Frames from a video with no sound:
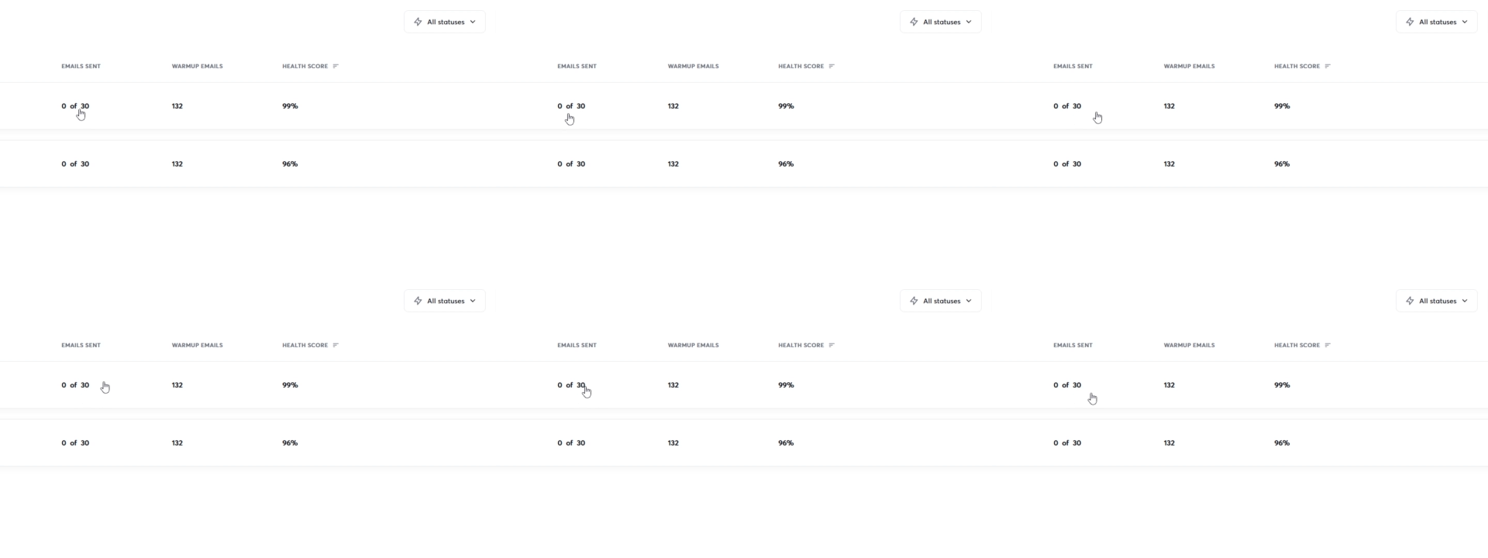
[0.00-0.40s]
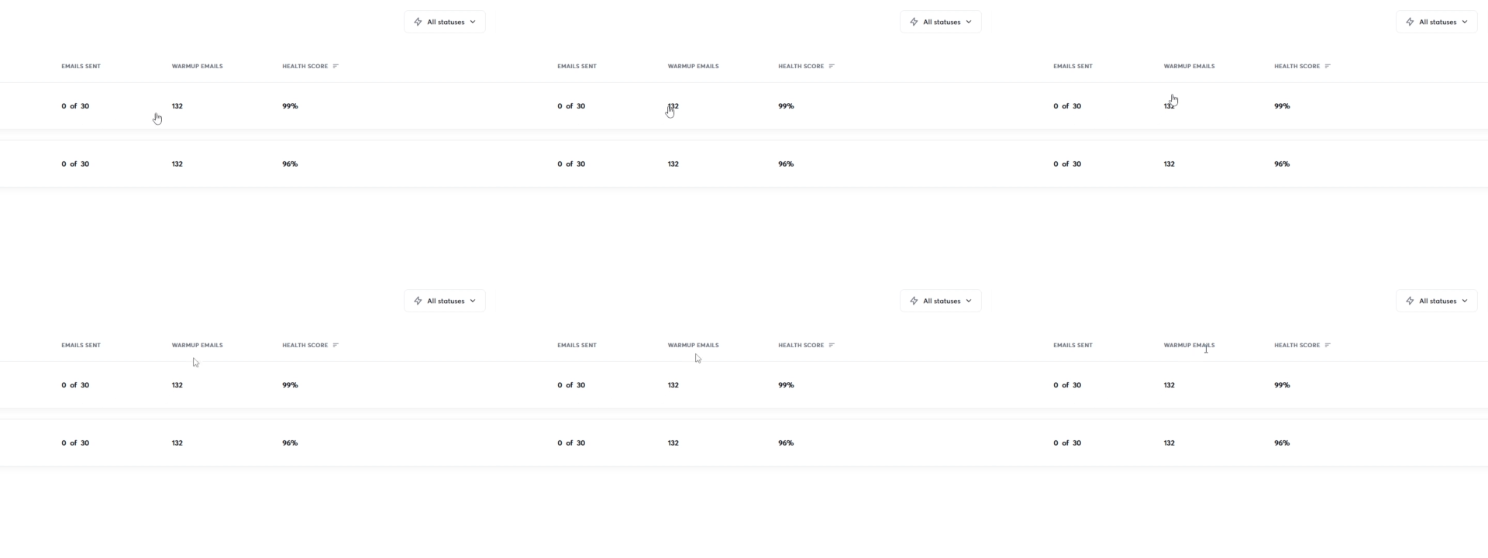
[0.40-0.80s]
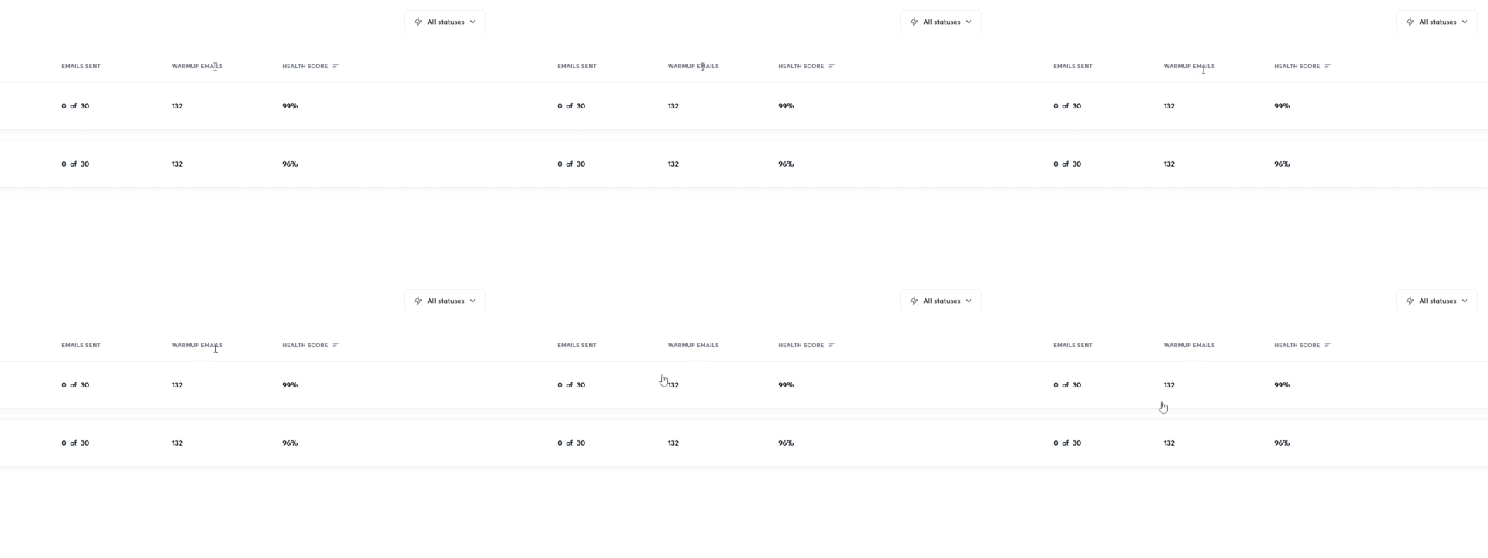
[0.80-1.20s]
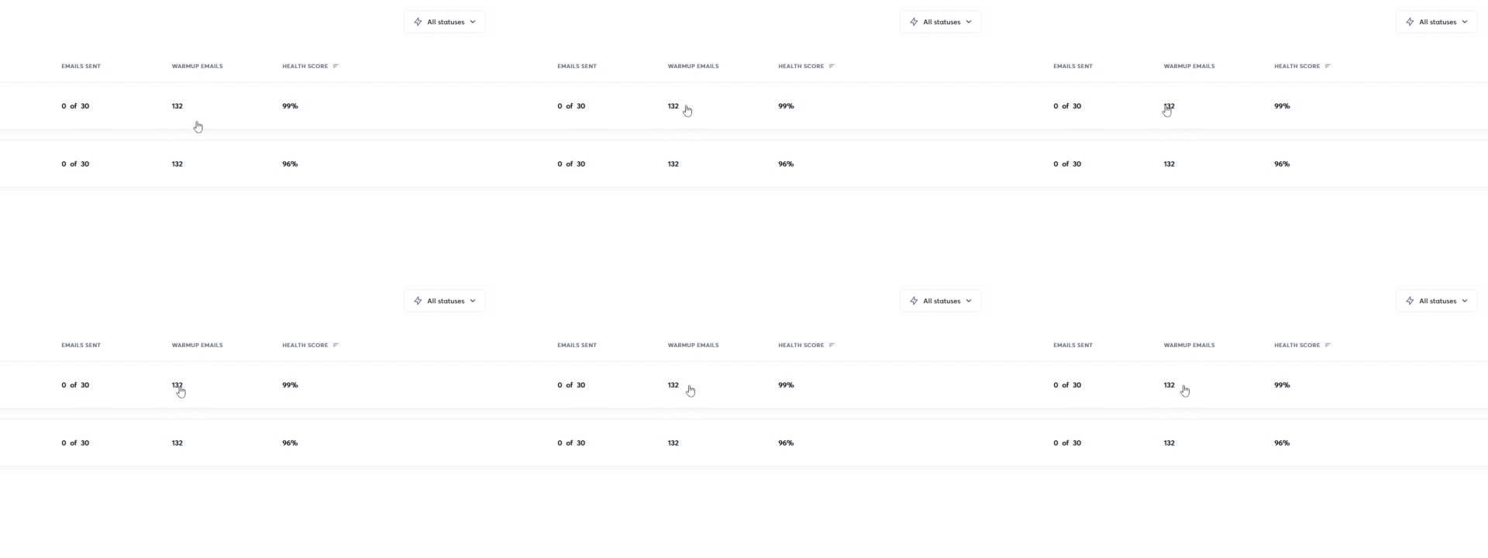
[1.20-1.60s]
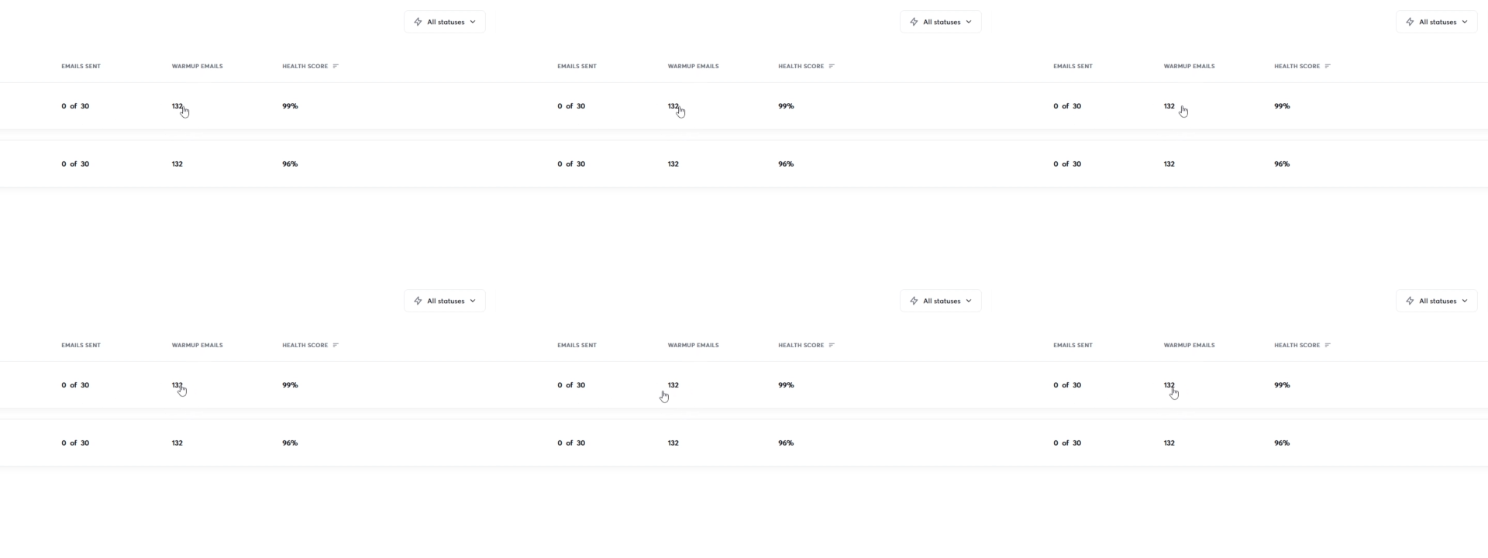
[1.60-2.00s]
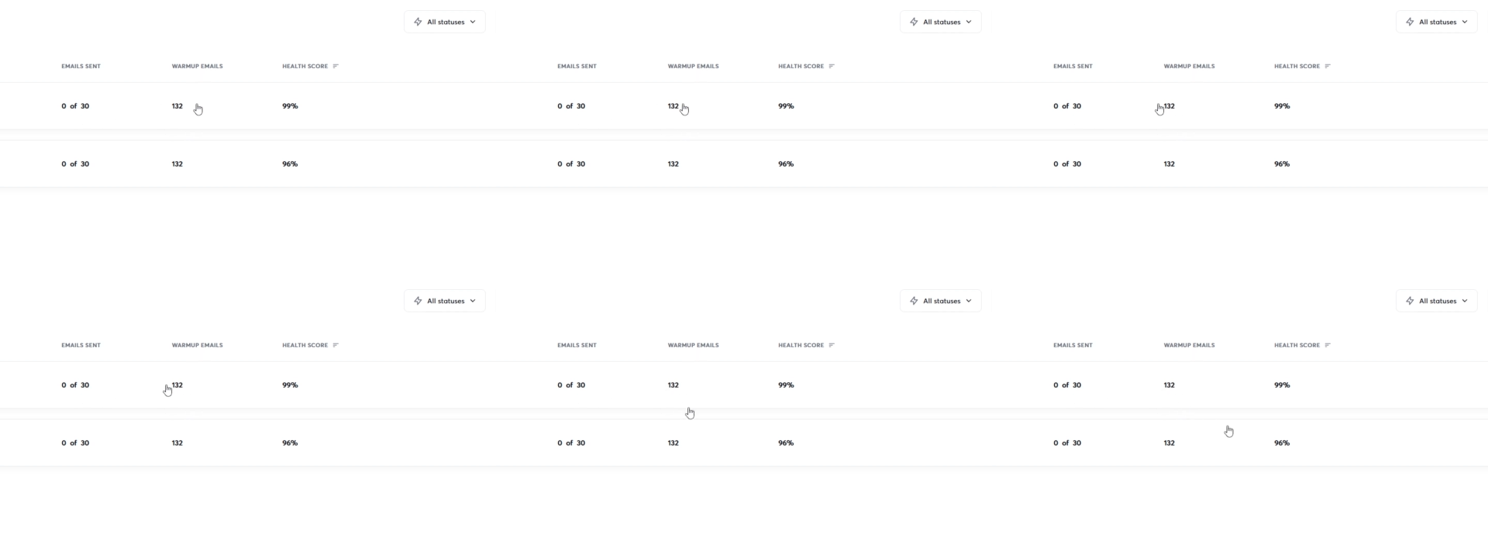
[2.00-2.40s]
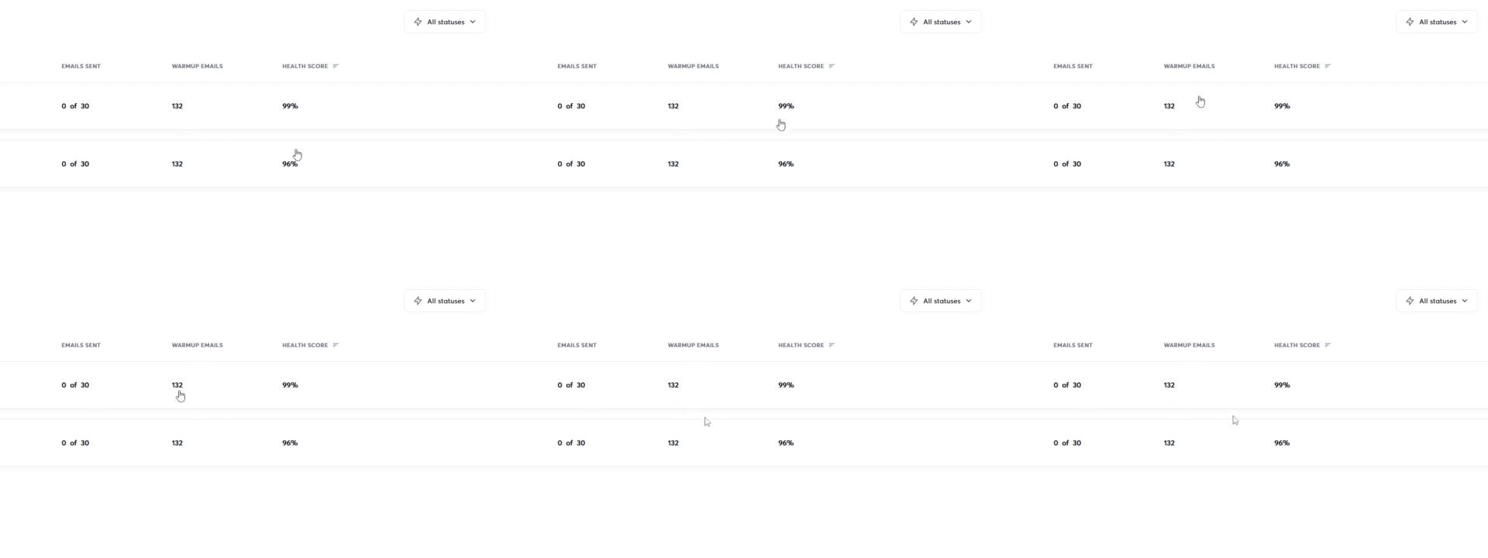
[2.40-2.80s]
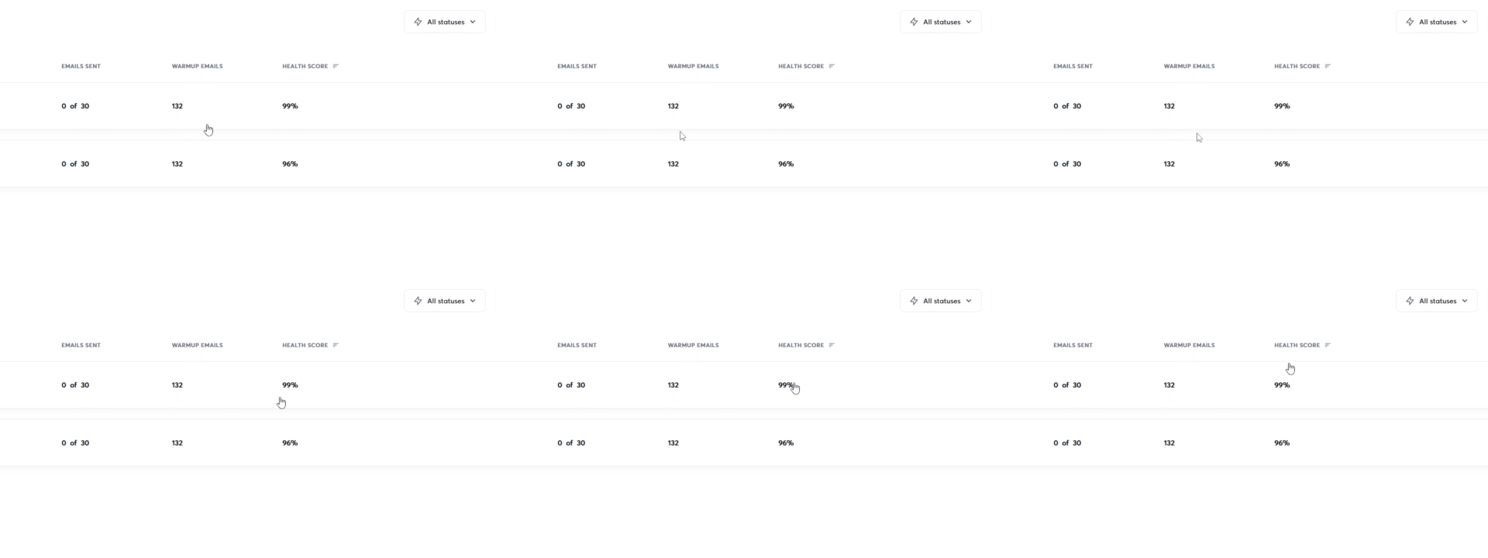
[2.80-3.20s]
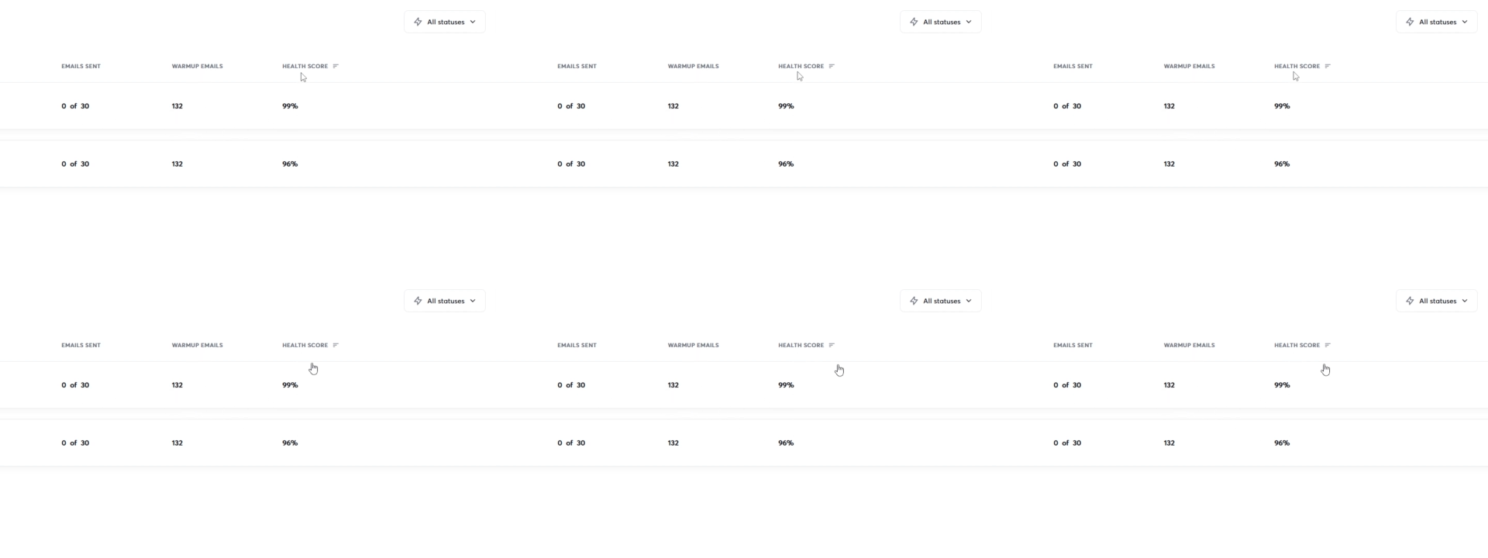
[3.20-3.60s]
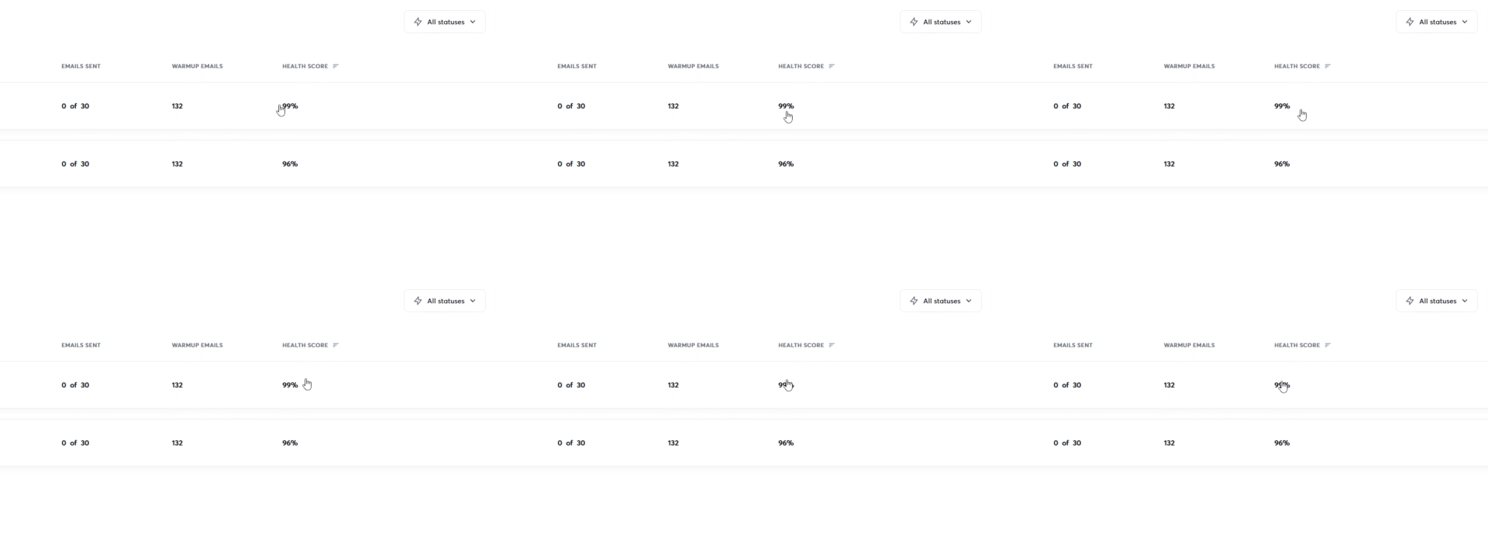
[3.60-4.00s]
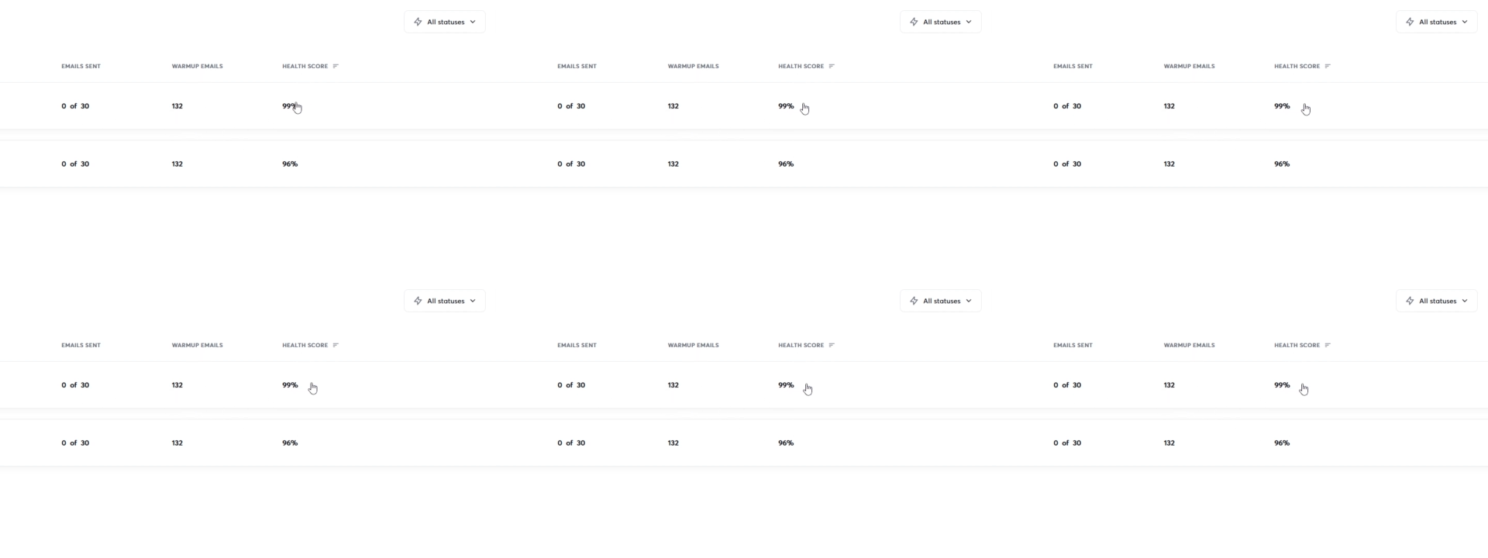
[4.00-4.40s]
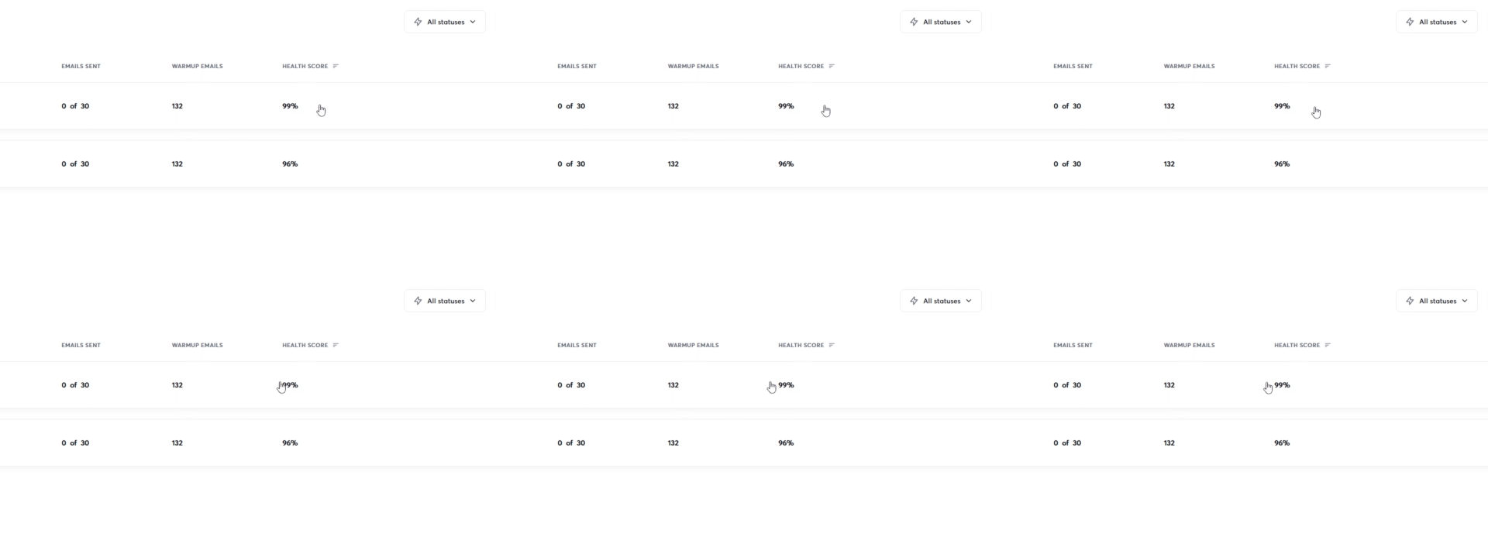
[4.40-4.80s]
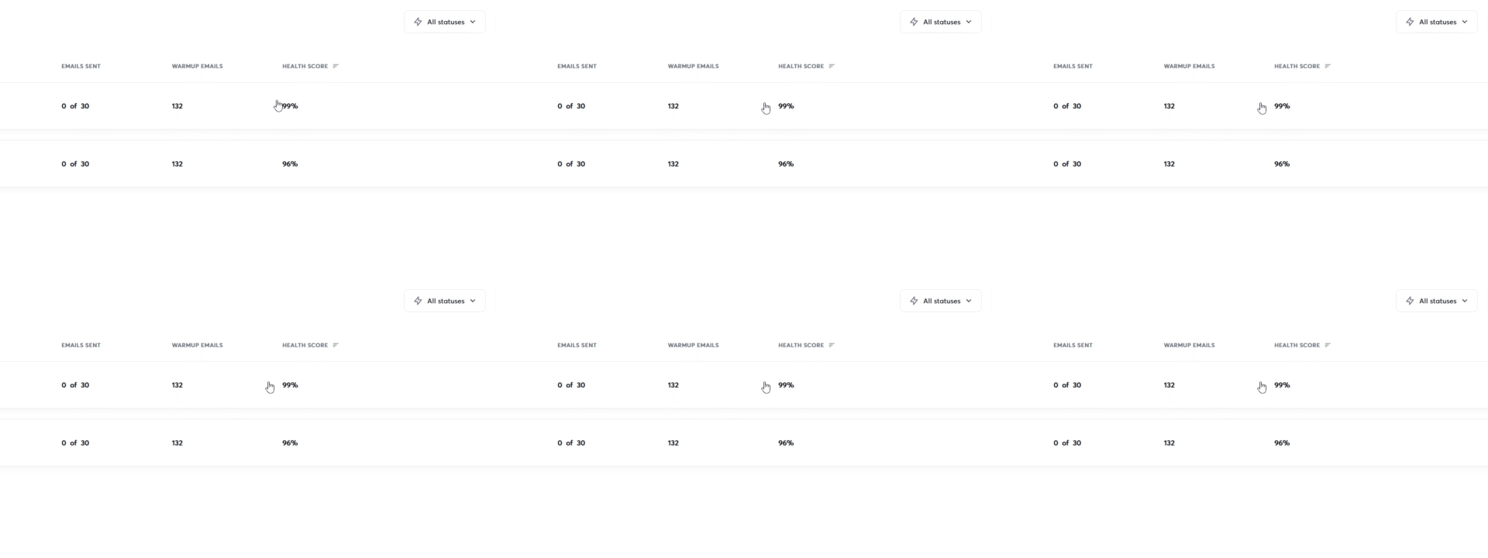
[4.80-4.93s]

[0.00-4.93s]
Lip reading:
No face is visible, so there are no lips to read.